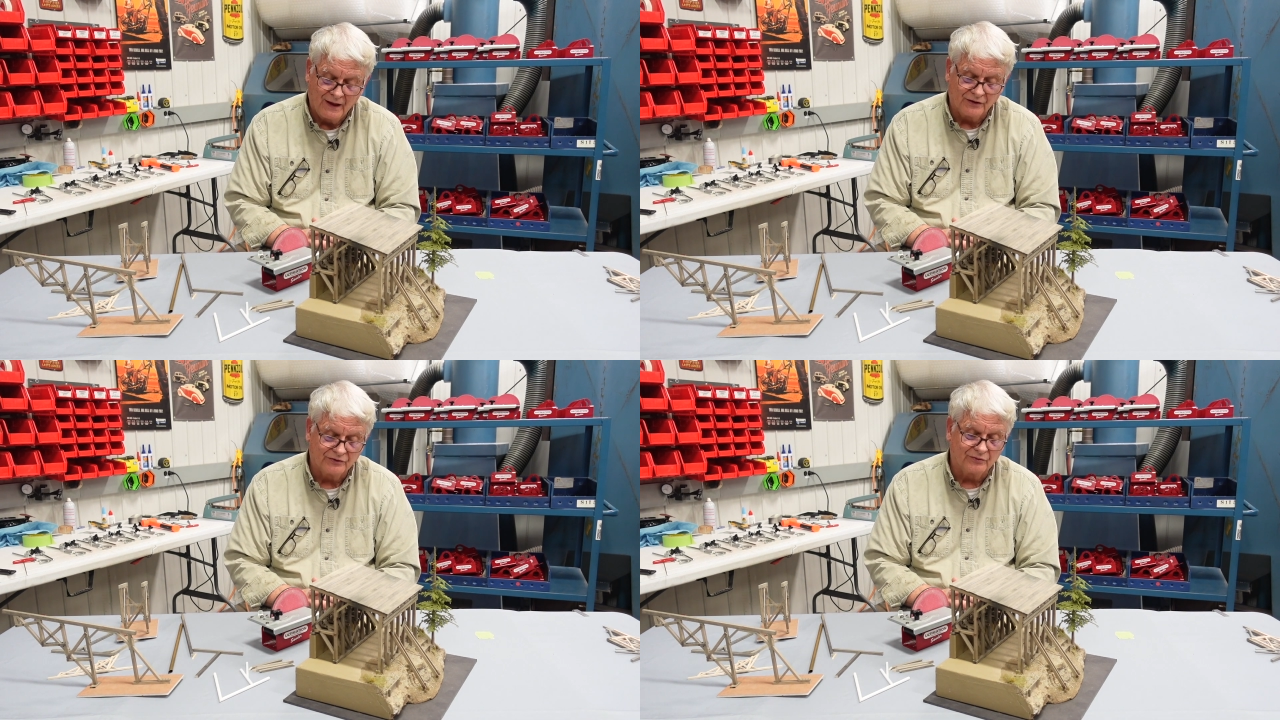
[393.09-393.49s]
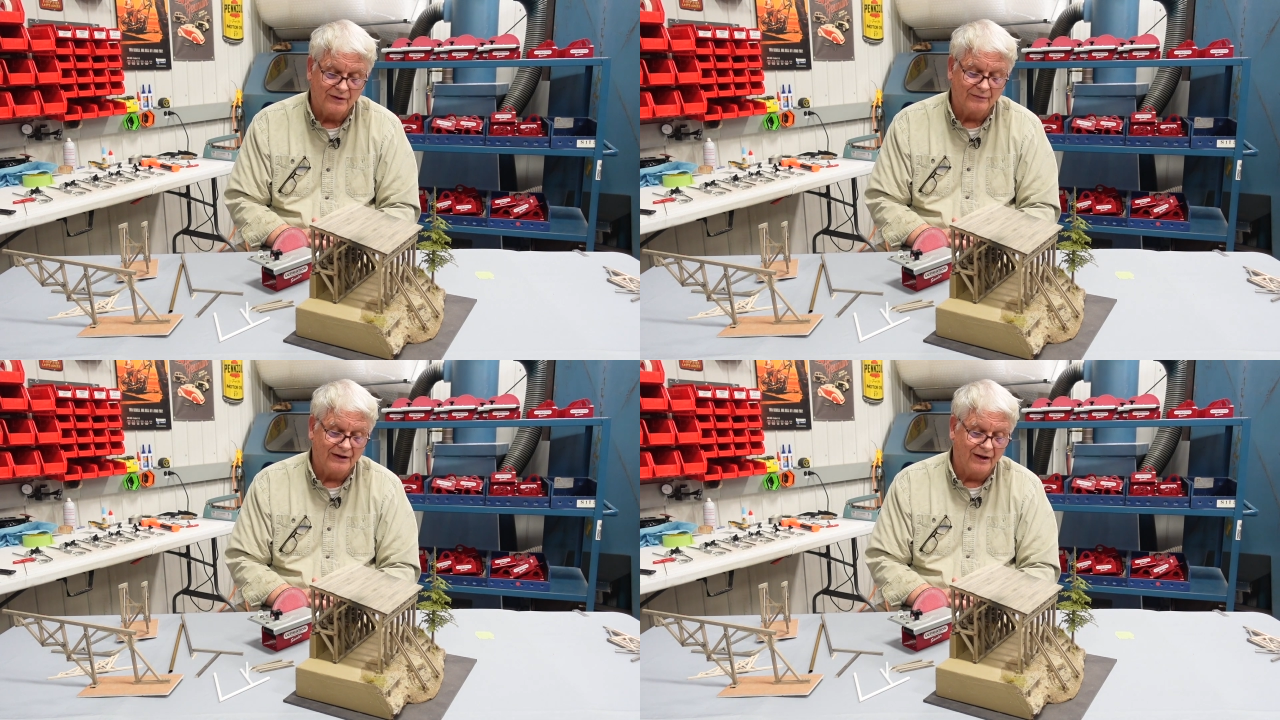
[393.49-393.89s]

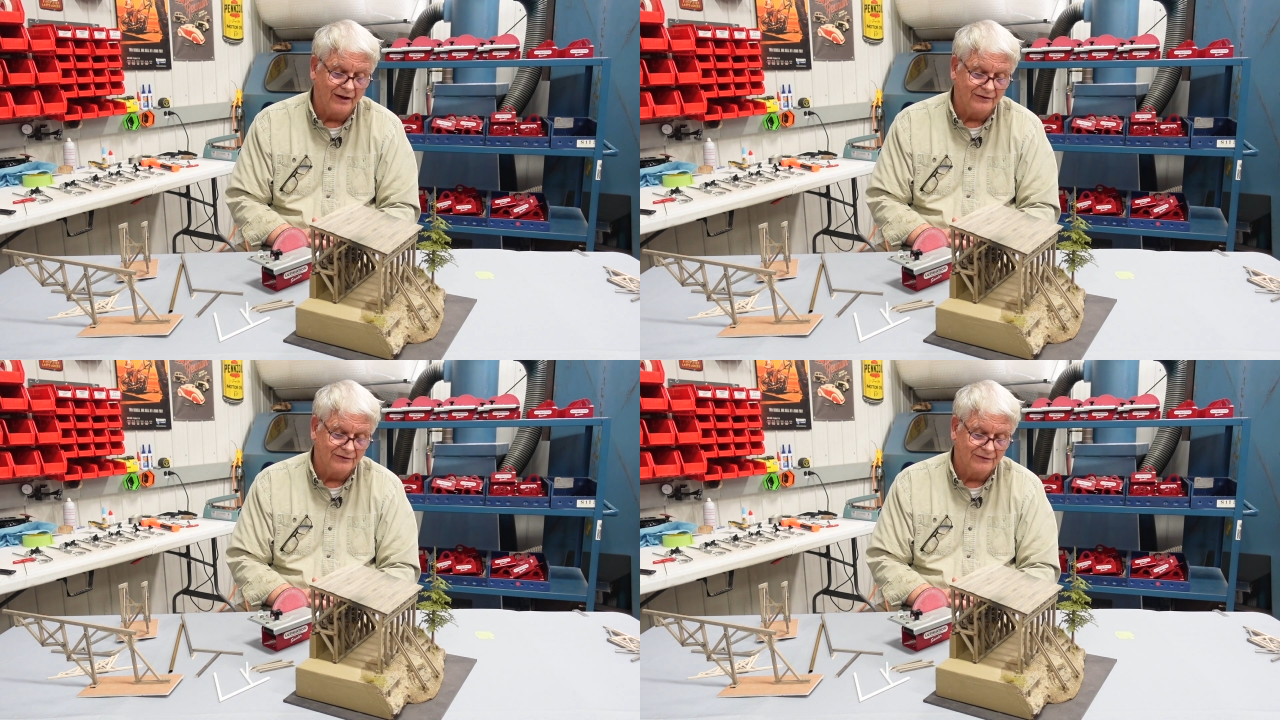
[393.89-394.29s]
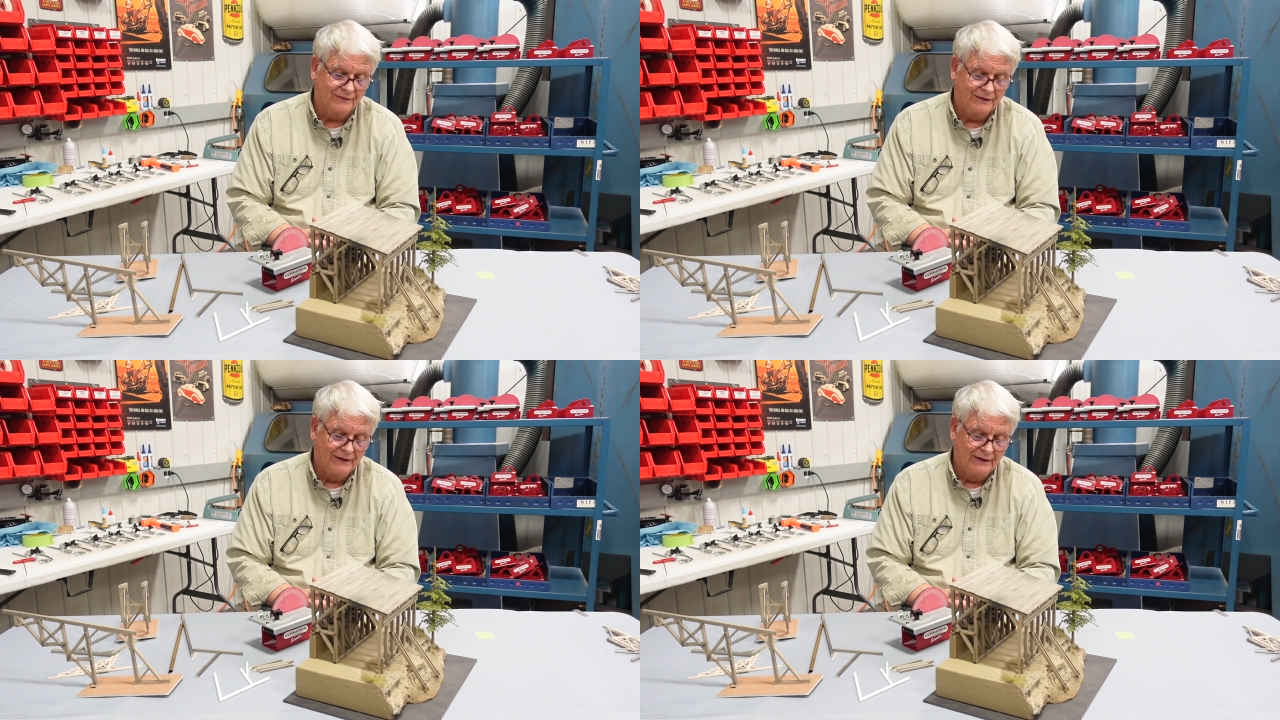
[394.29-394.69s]
extremely nice.
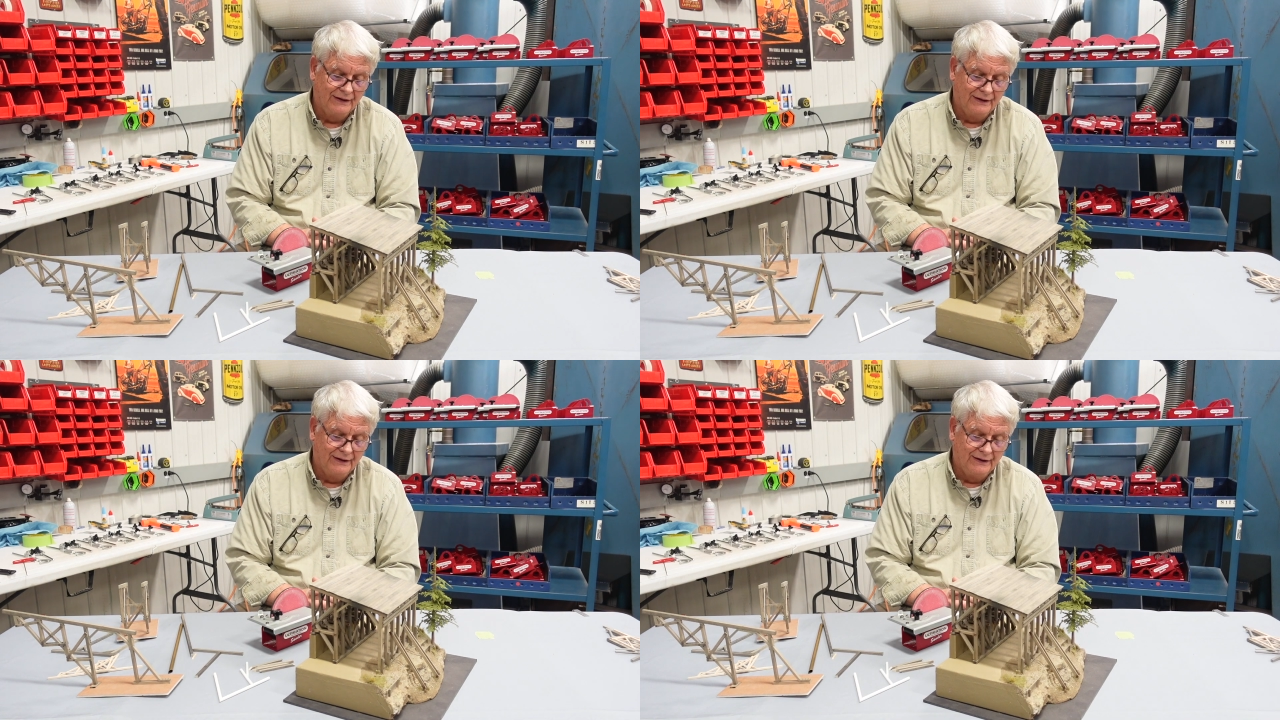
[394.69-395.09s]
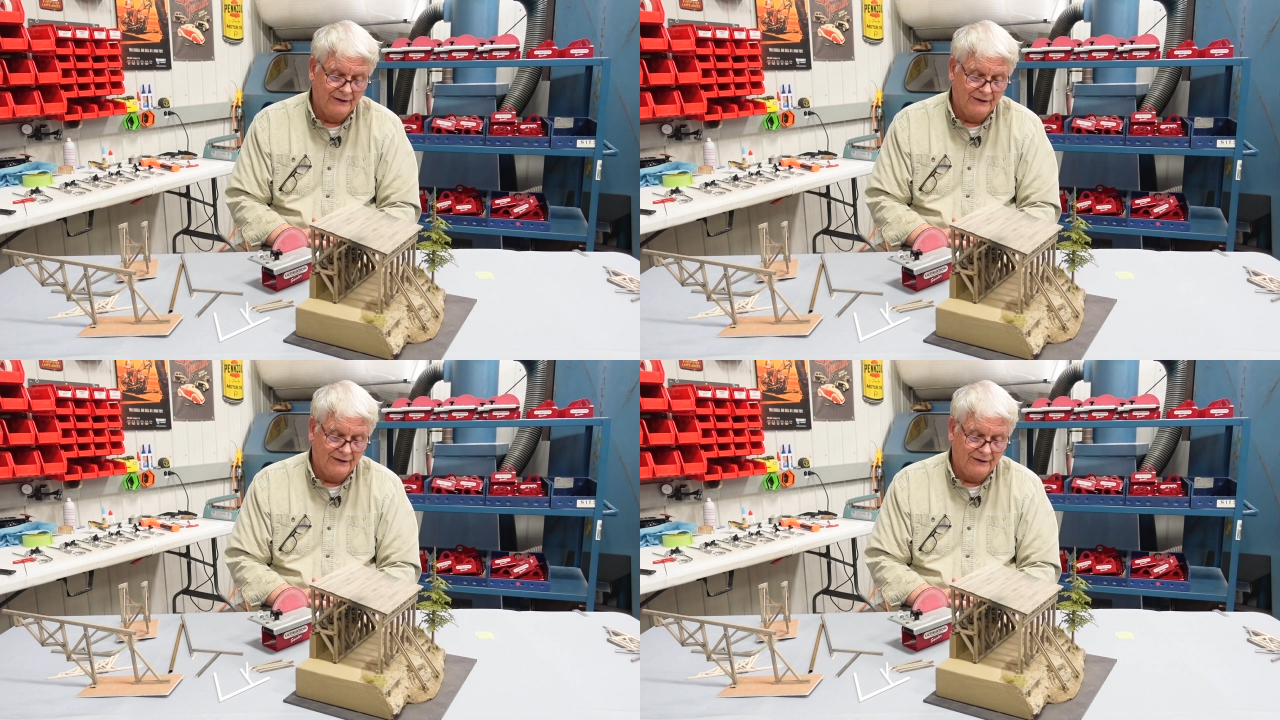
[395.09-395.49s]

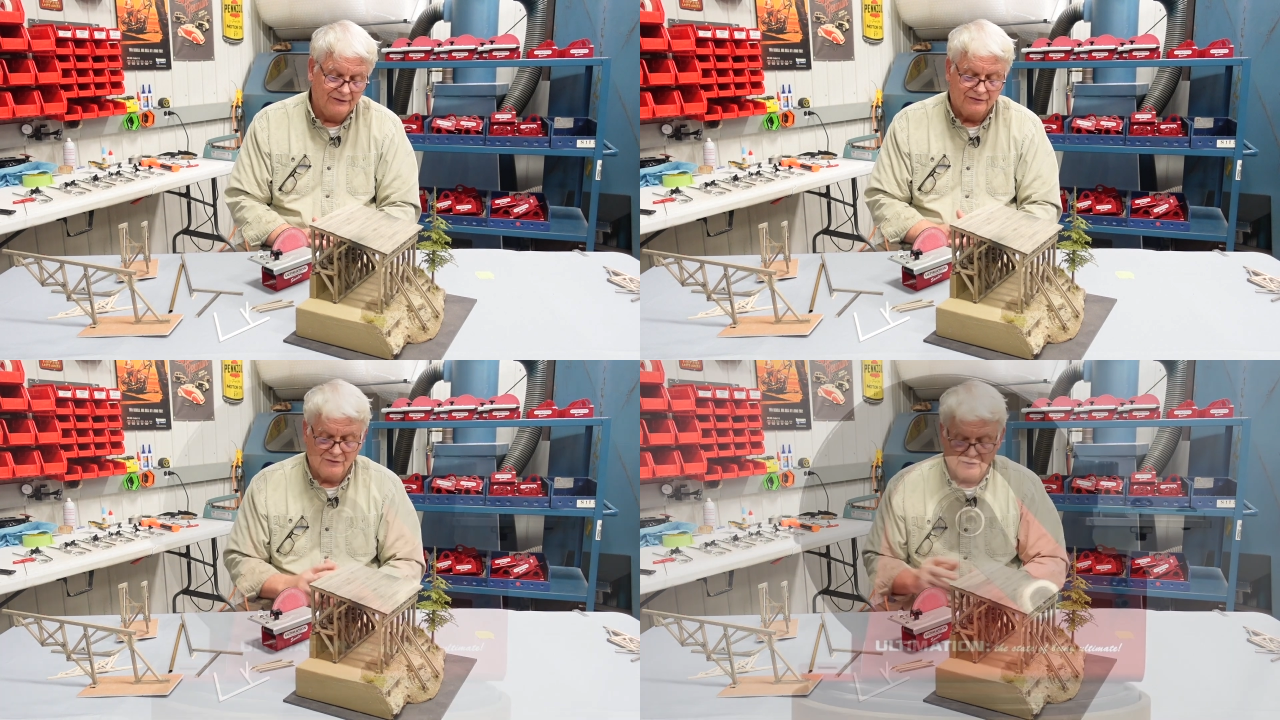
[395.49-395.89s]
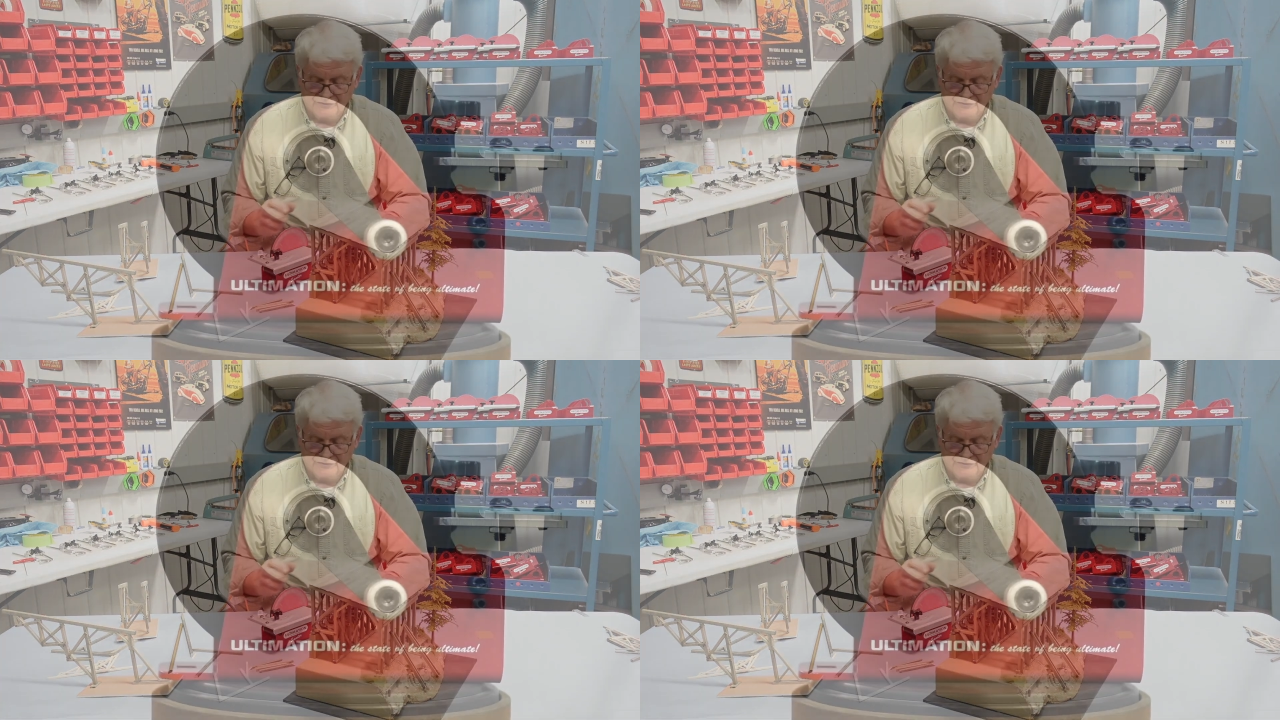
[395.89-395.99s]
This little